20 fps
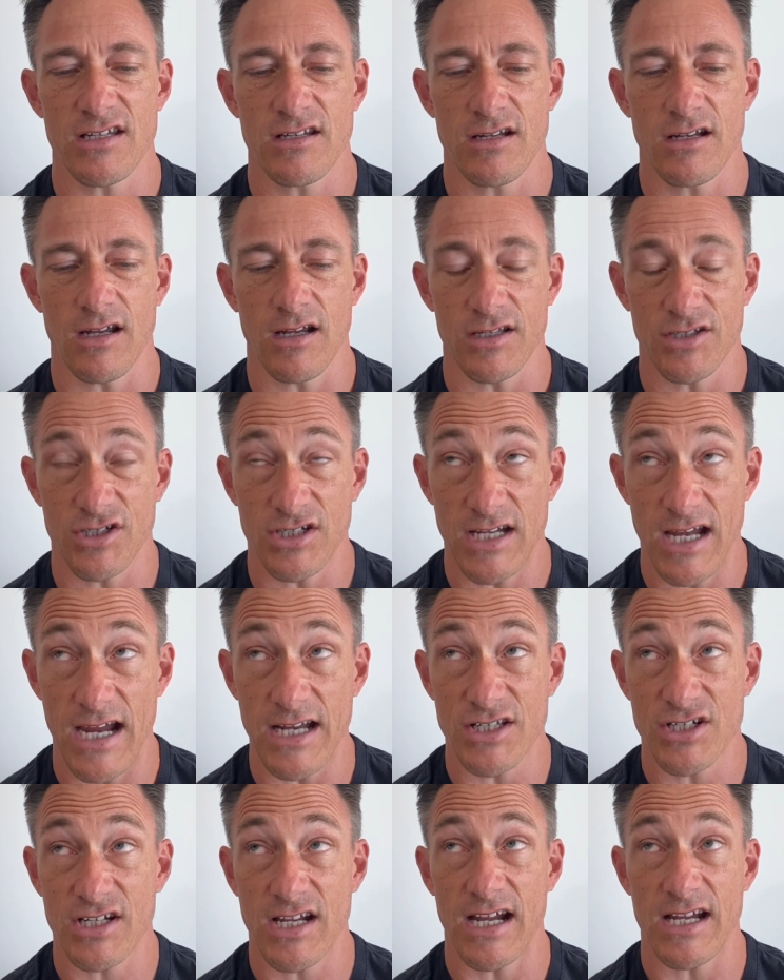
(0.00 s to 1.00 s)

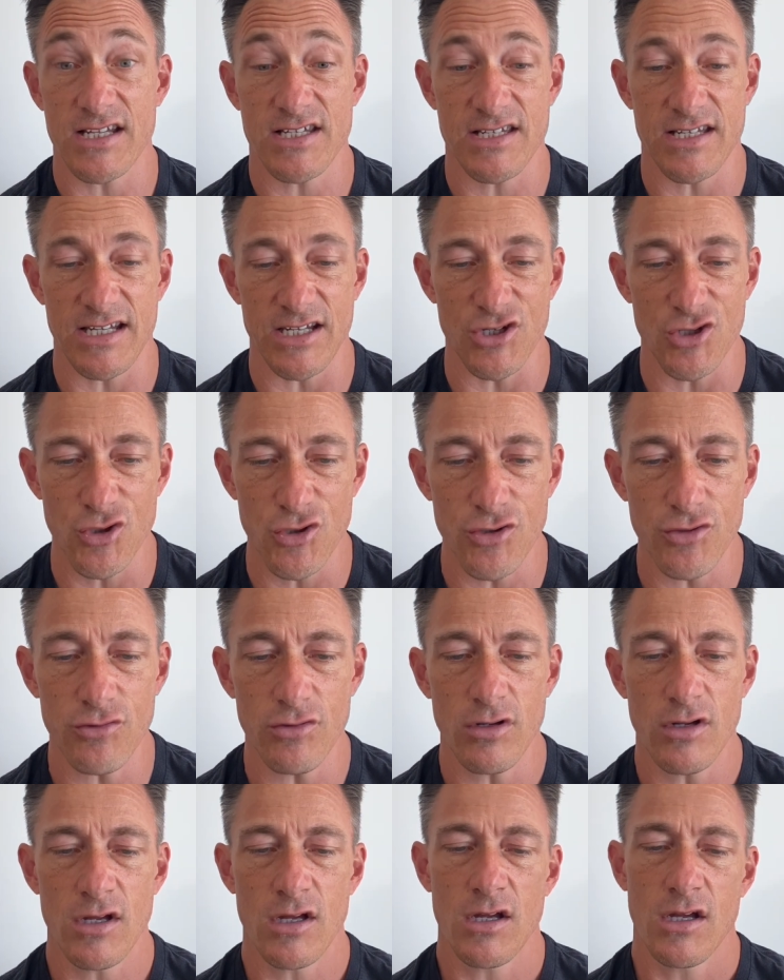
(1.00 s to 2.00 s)

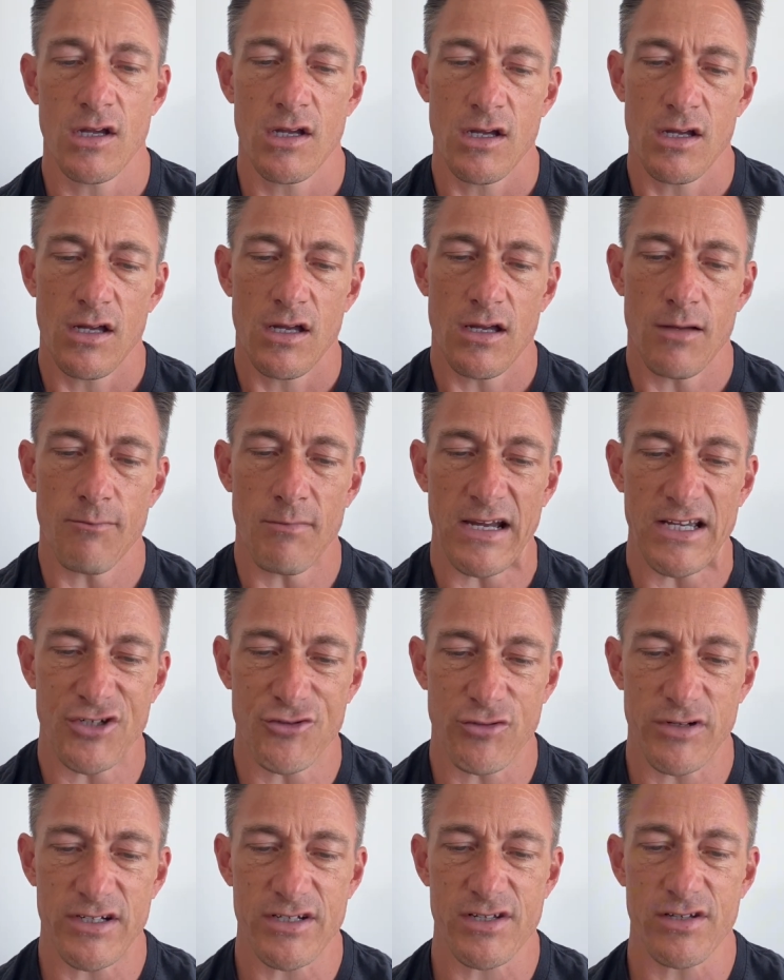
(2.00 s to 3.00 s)
GHKCU,
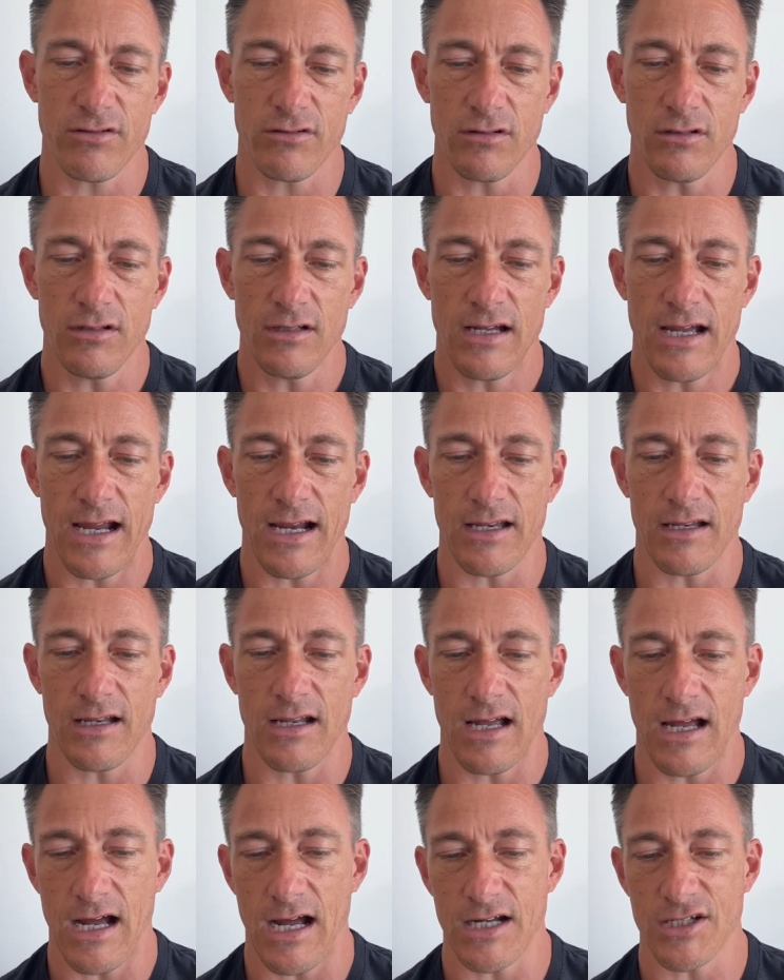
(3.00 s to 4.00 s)
matrixyl,
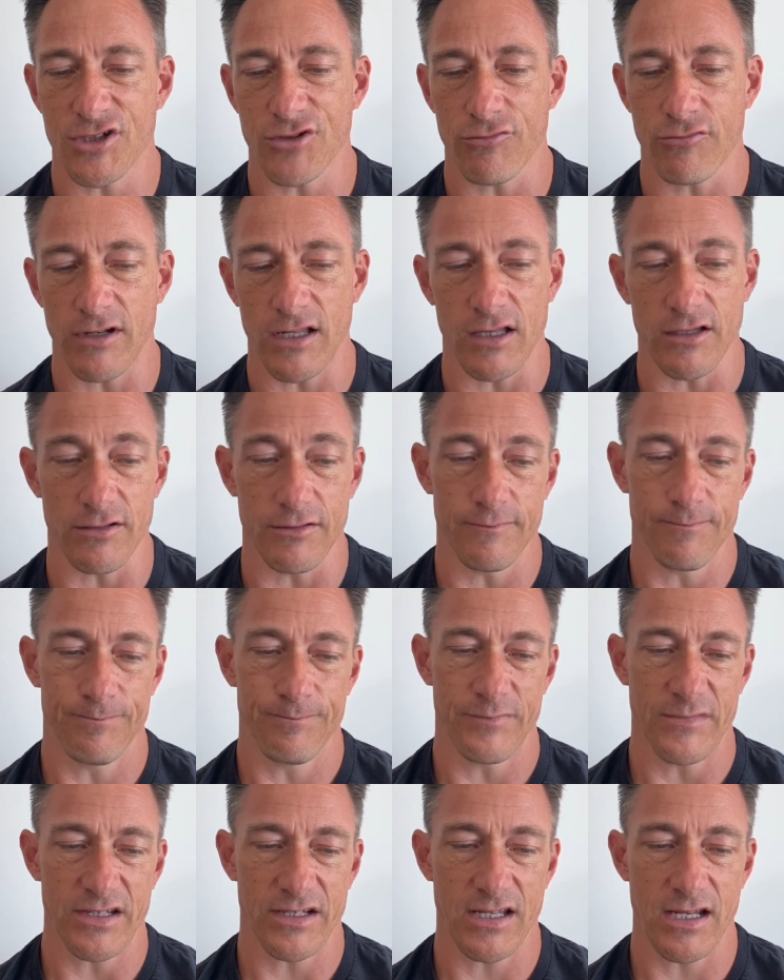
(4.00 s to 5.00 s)
and arginine,
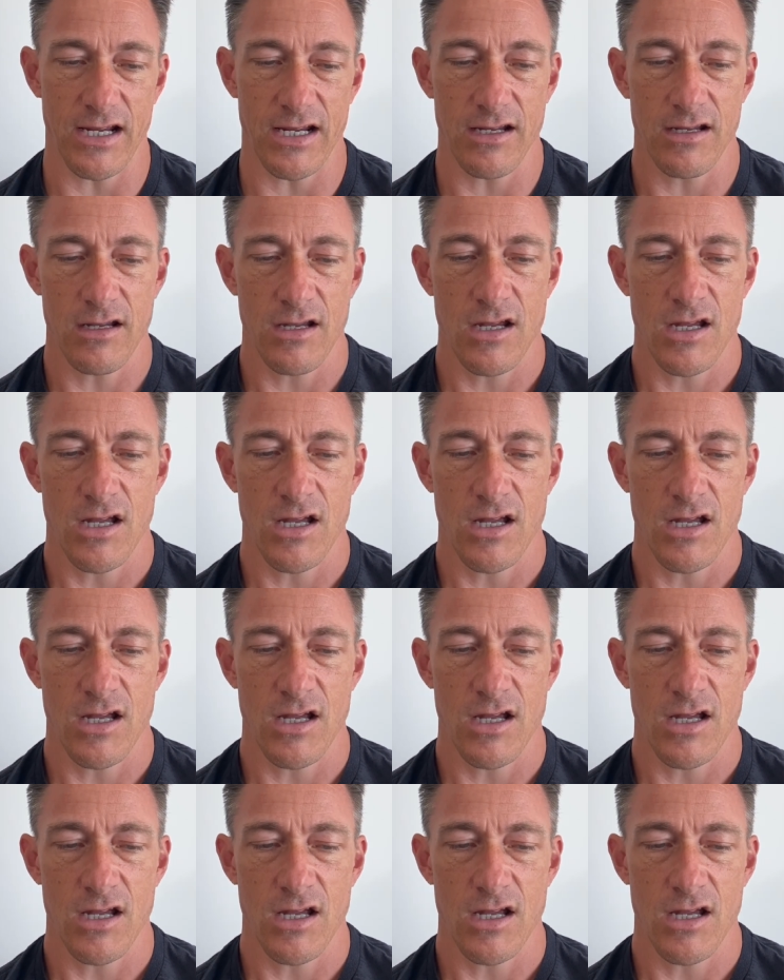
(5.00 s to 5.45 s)
okay?